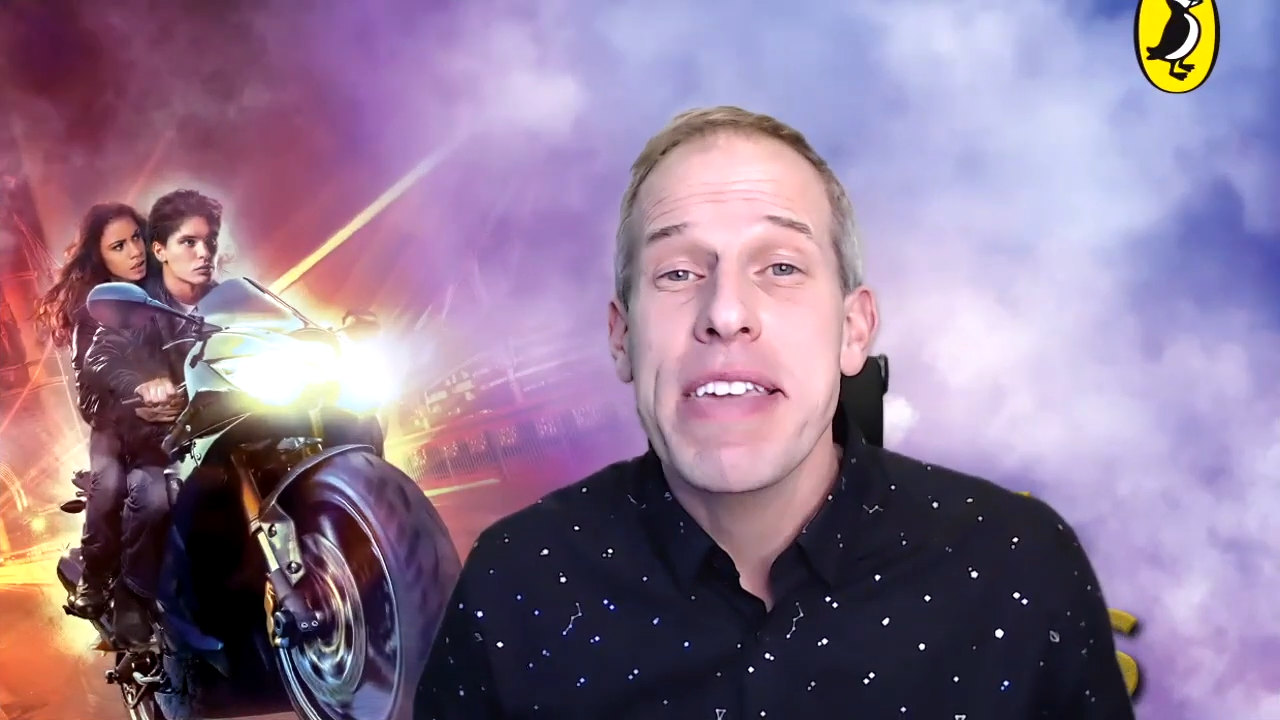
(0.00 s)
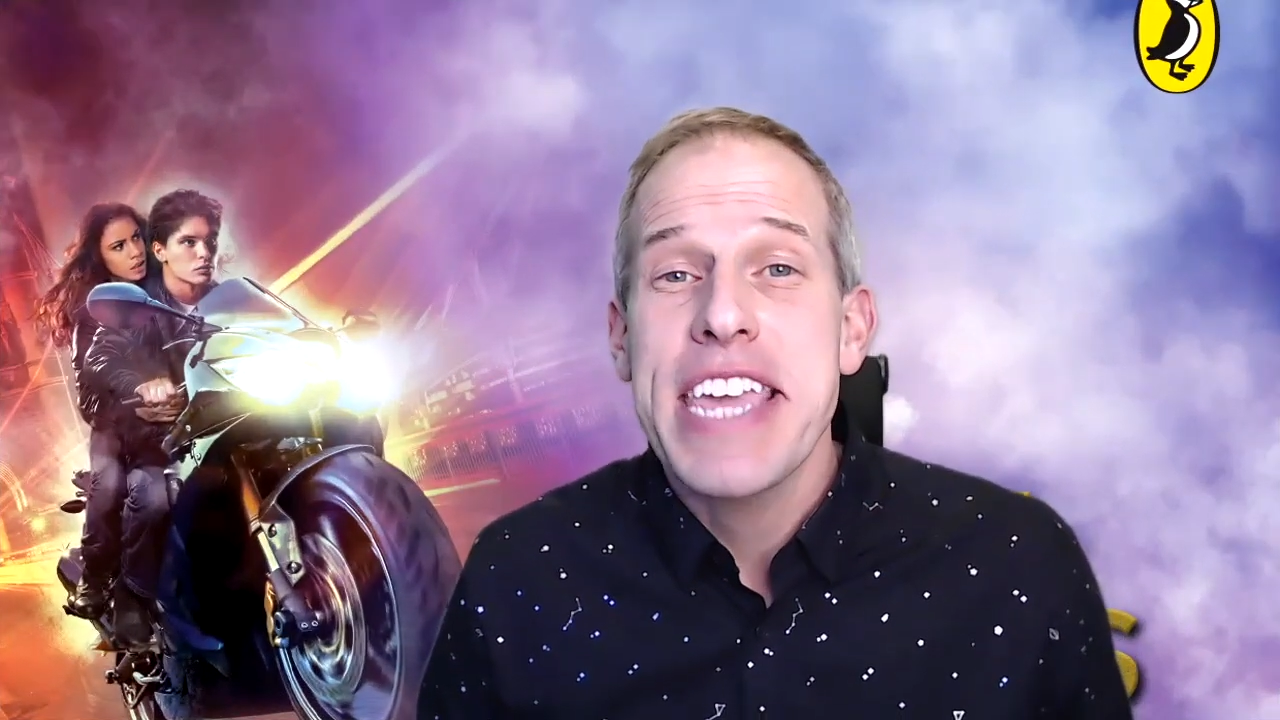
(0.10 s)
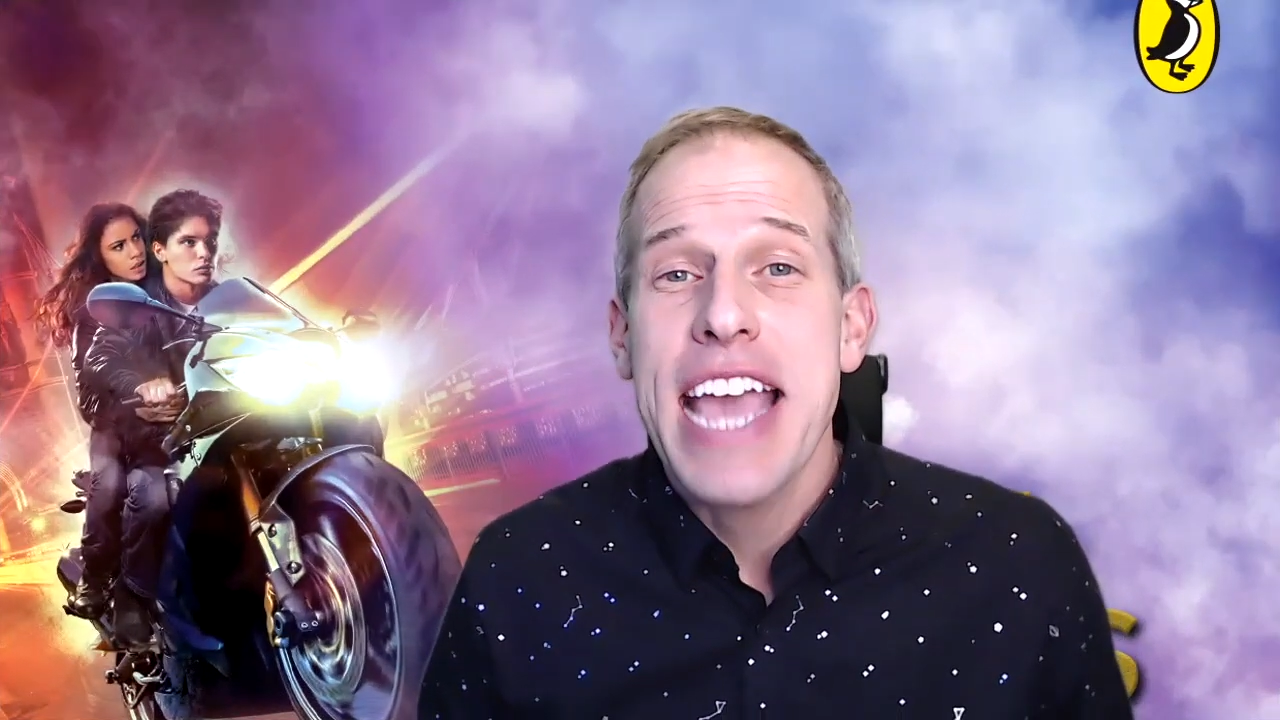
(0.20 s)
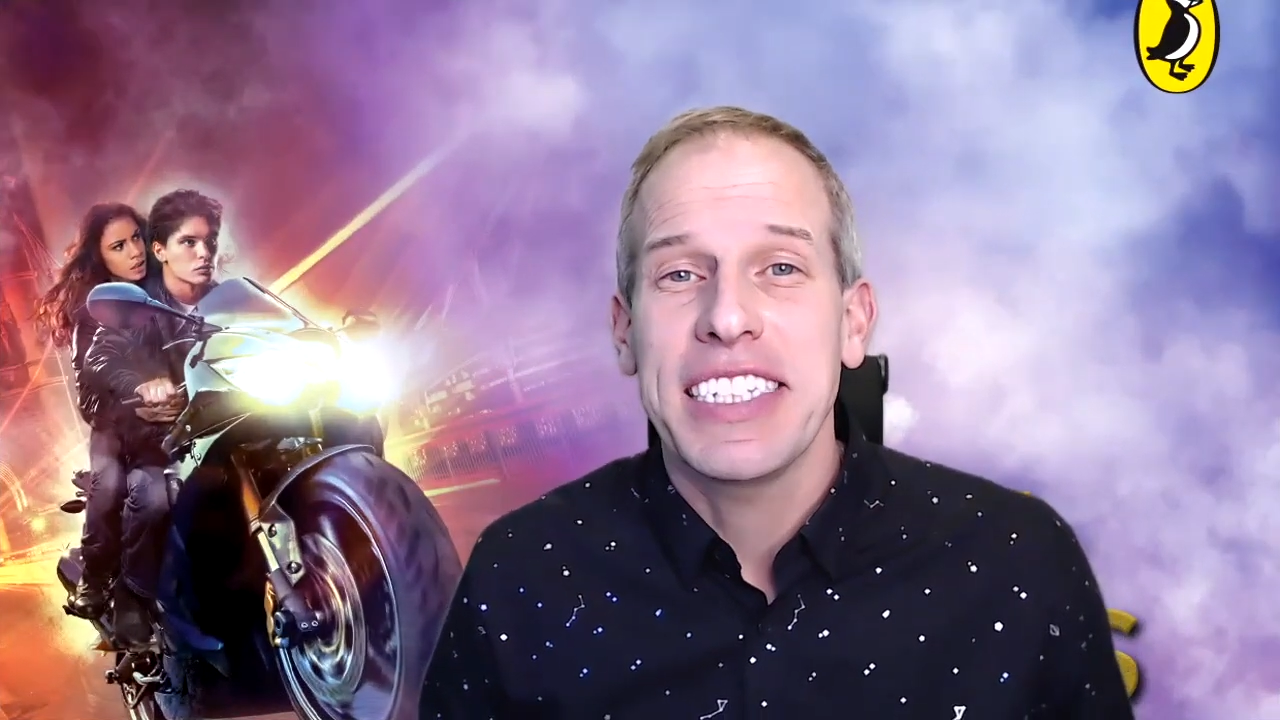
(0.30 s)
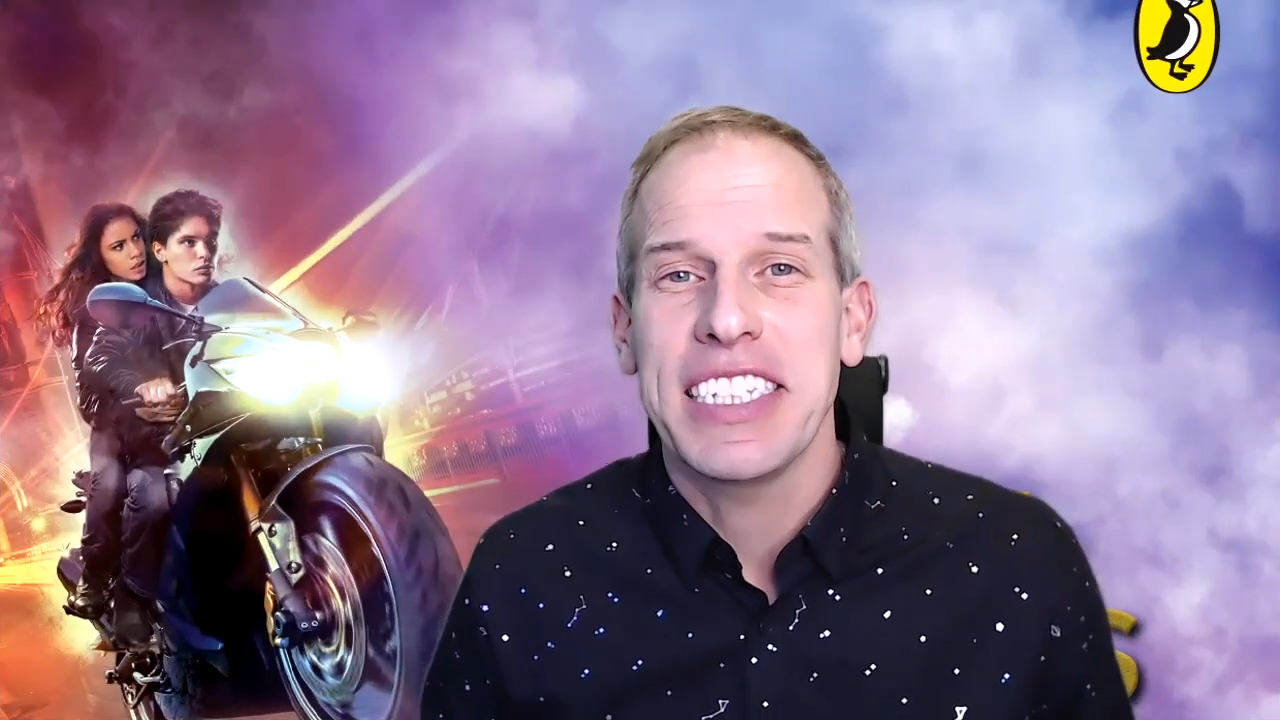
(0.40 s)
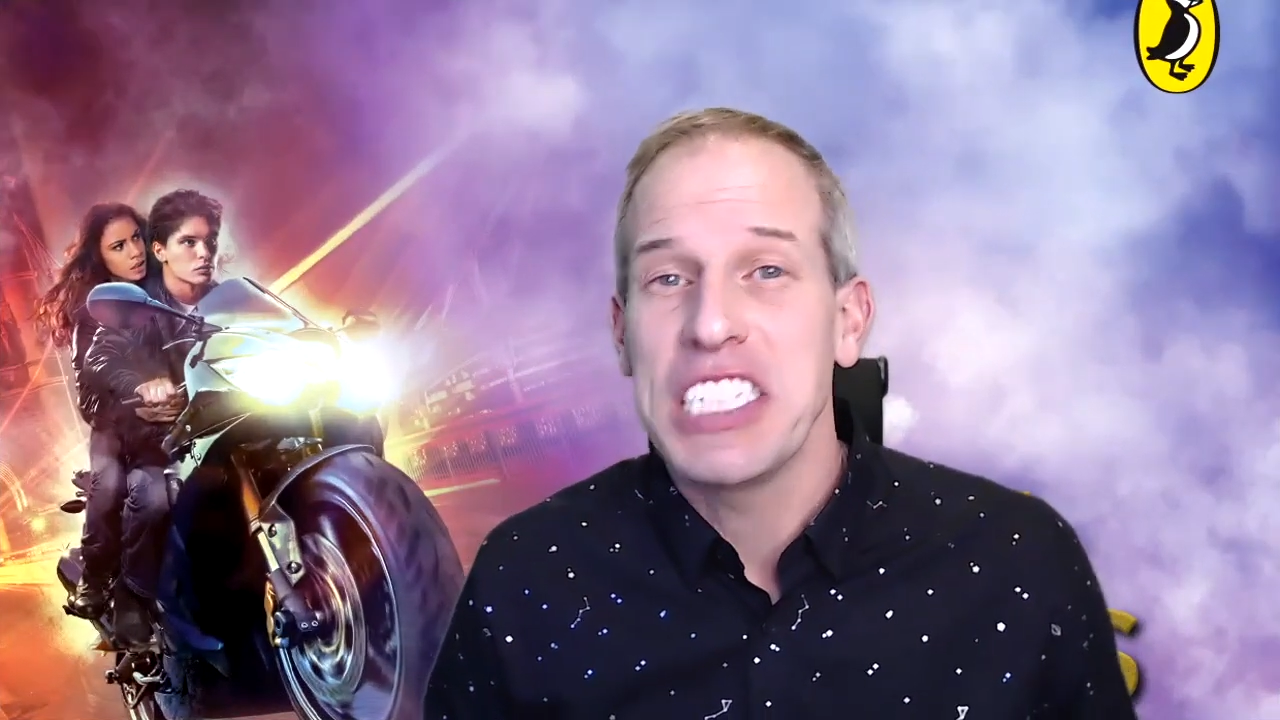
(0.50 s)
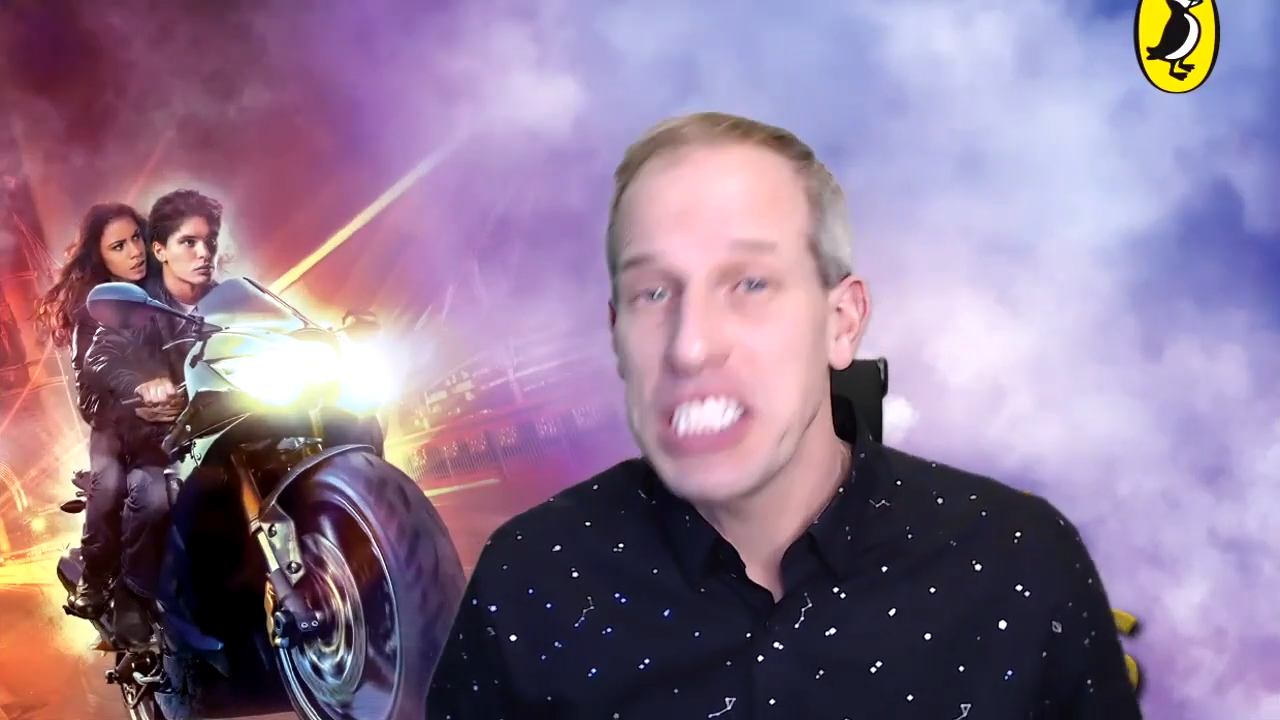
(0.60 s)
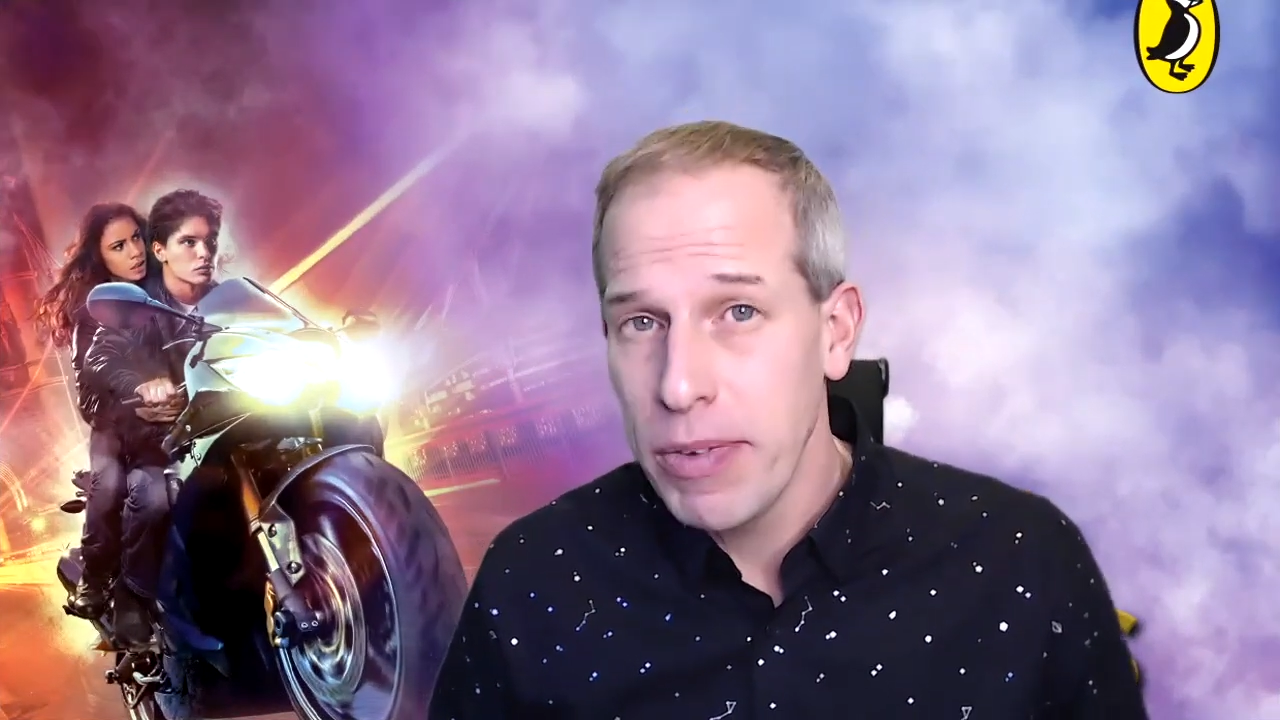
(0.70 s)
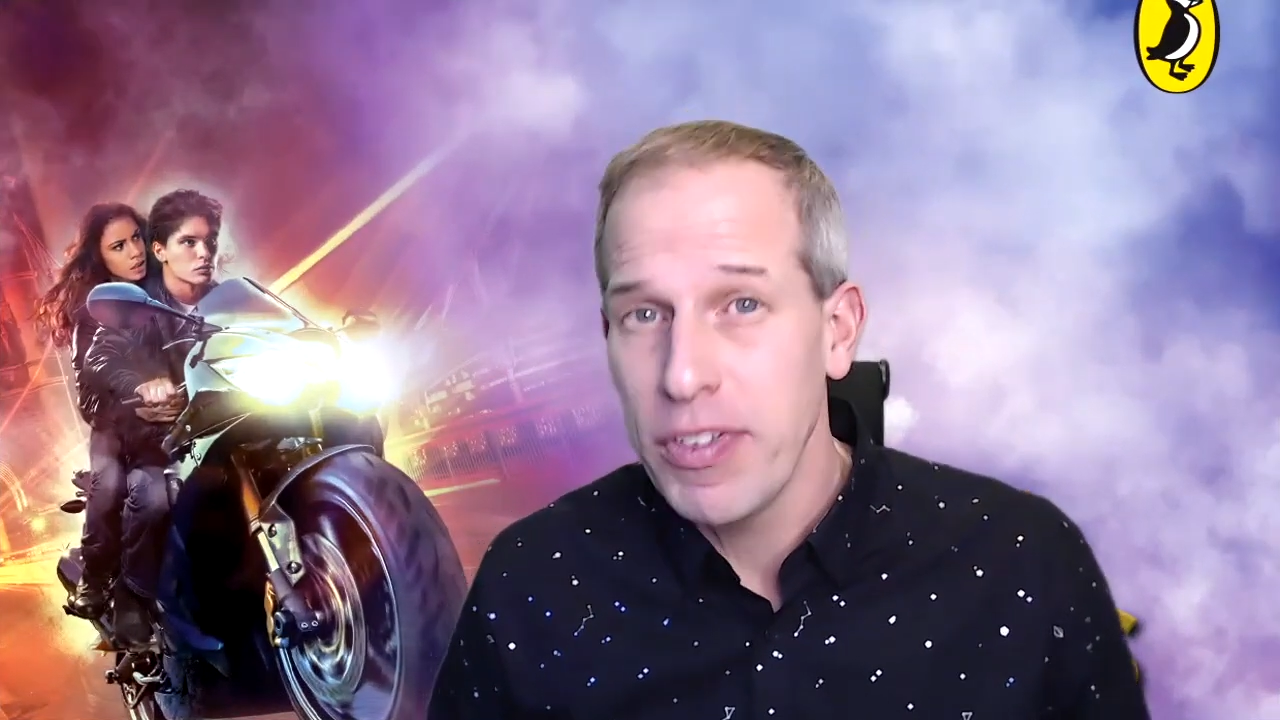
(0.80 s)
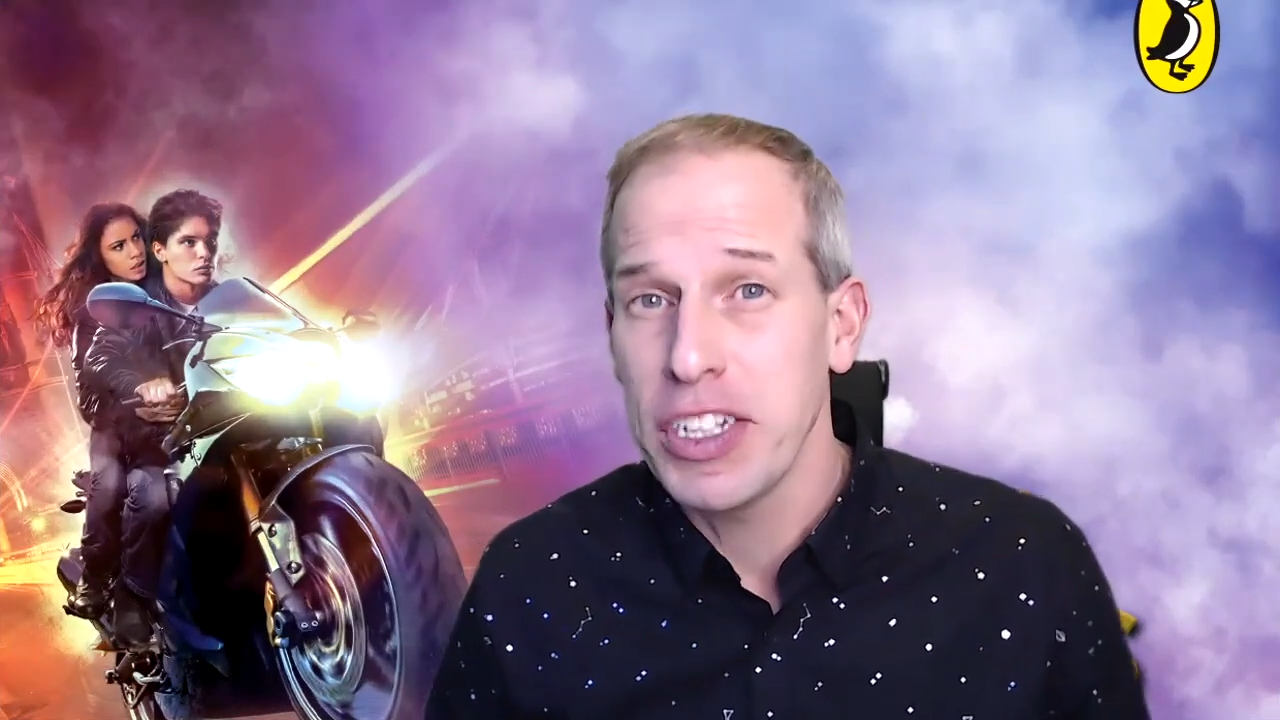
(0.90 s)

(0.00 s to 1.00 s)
I'm guessing some of